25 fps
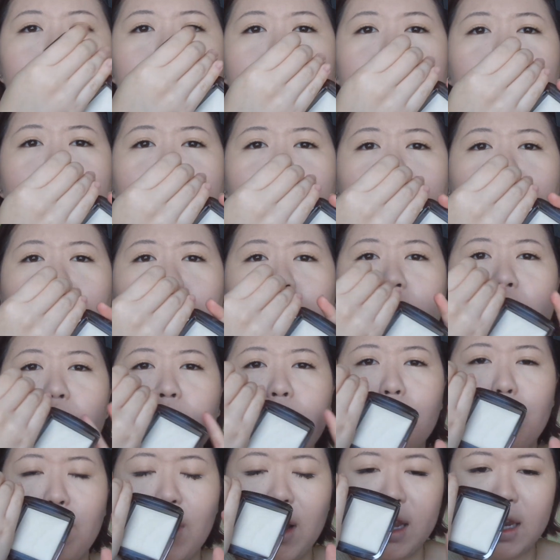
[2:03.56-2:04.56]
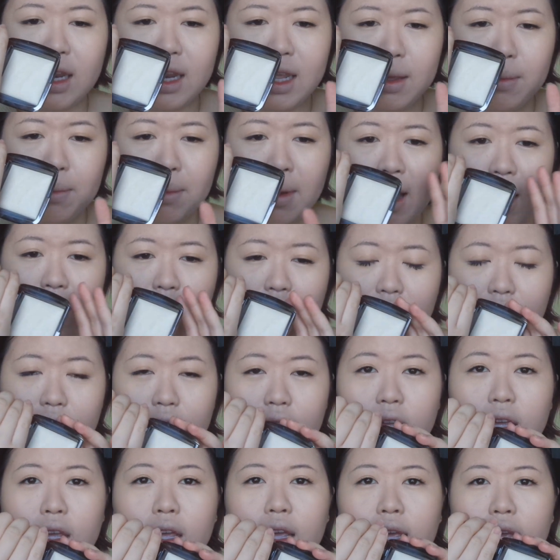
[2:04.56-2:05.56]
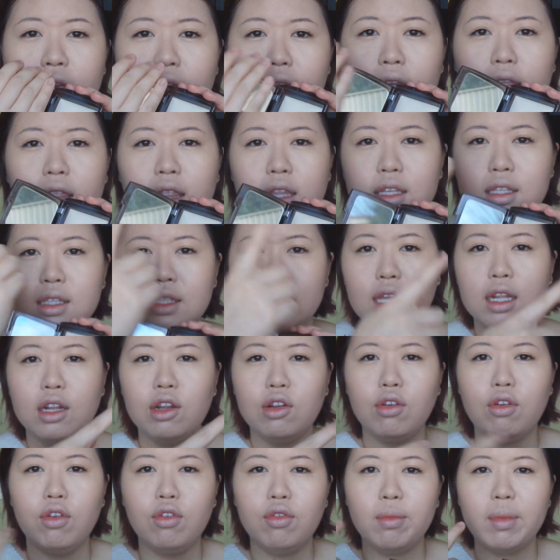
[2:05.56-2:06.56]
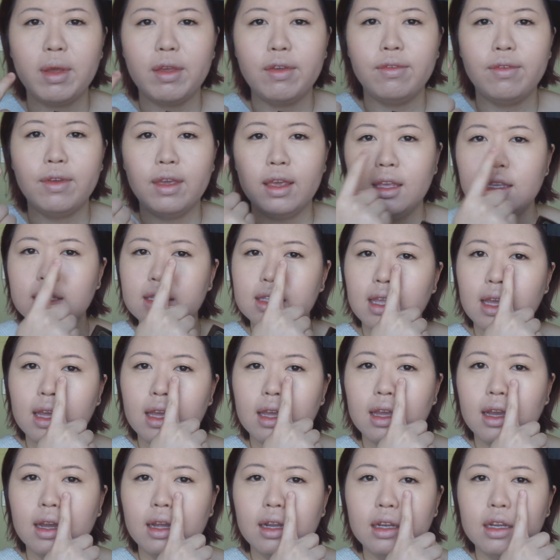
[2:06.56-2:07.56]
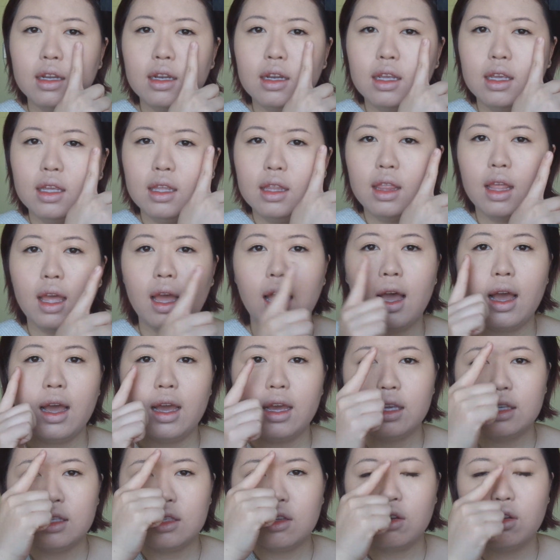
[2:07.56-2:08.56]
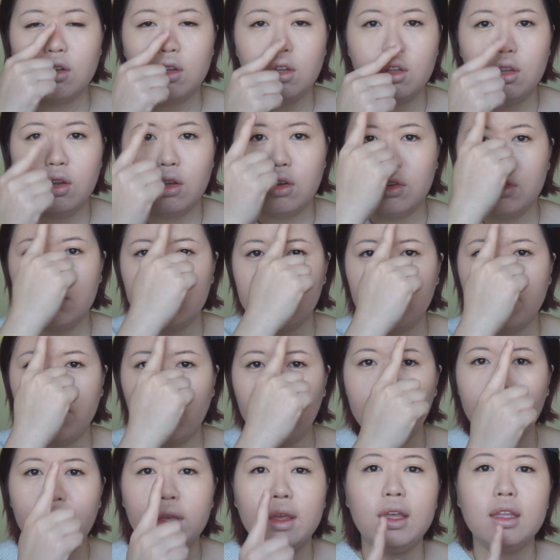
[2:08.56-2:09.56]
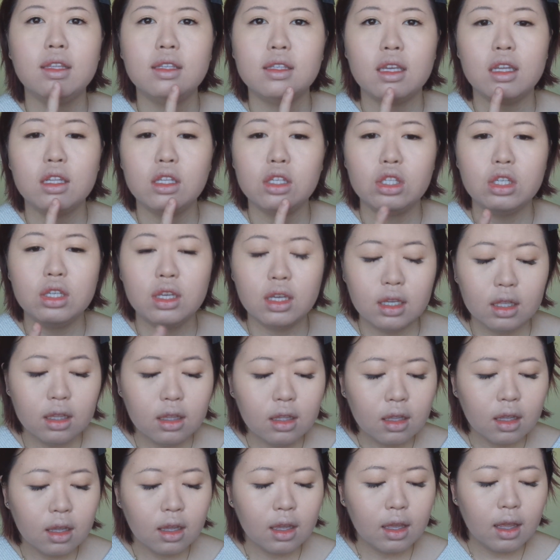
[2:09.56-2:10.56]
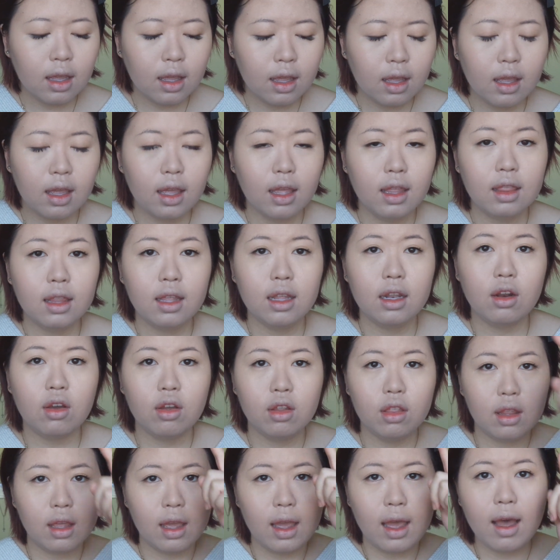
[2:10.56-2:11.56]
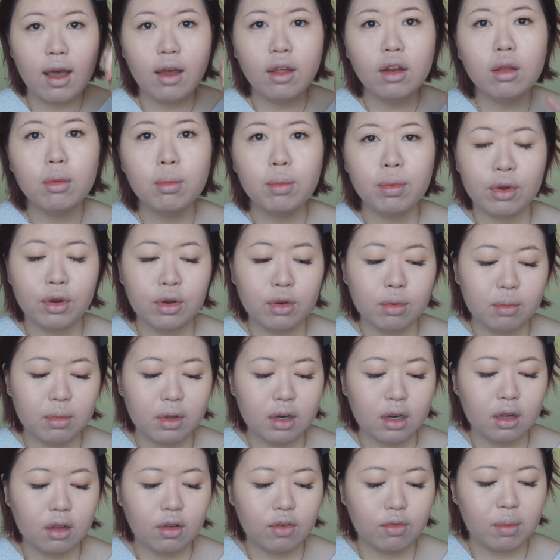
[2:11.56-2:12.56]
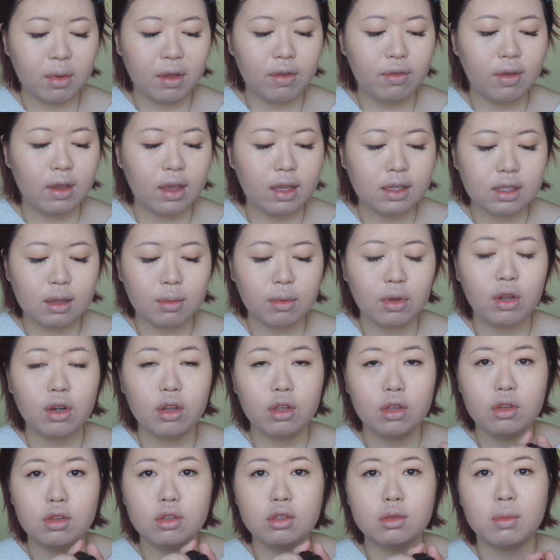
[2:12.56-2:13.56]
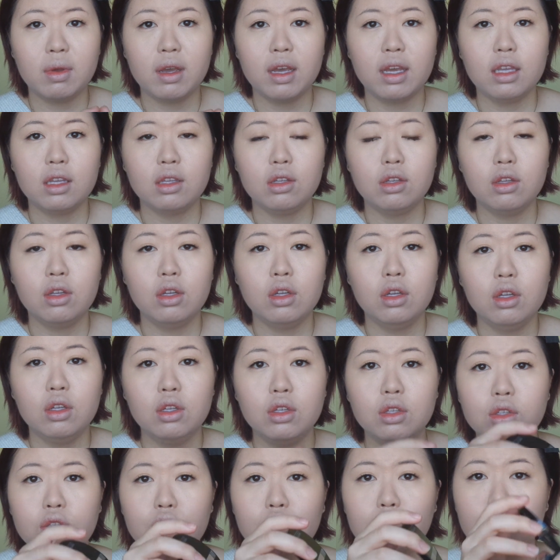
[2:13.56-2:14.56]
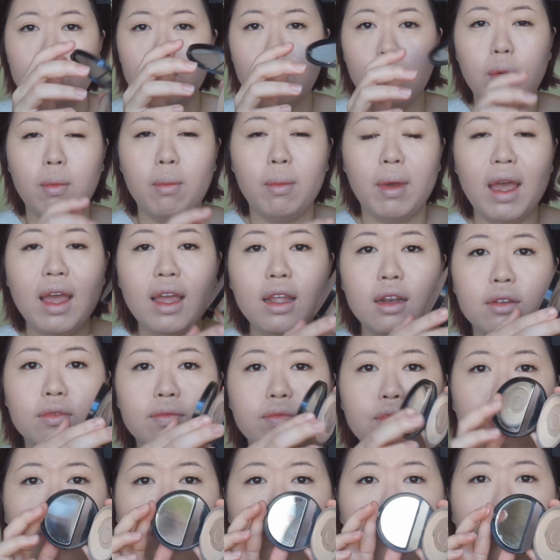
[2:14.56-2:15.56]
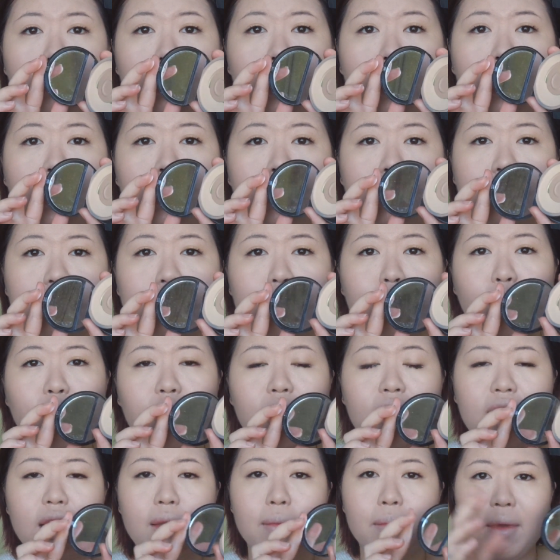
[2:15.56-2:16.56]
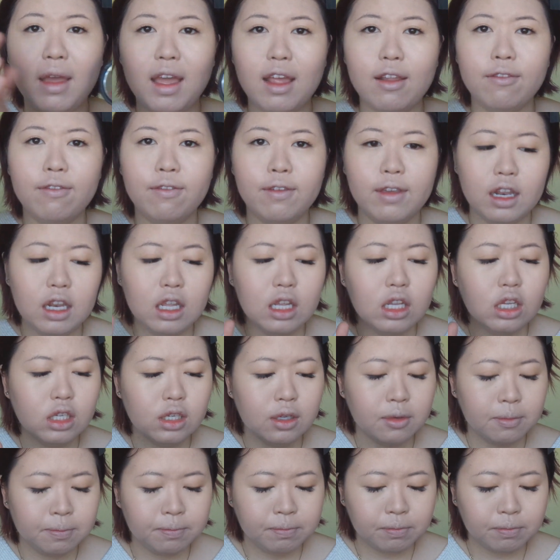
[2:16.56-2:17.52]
yellow brightening powder in the center of my face, like underneath the eyes, on the nose, foreheads and chin. And then on the outer perimeter of my face I'm going to use my dual matte, just so that it's more like a matte finish.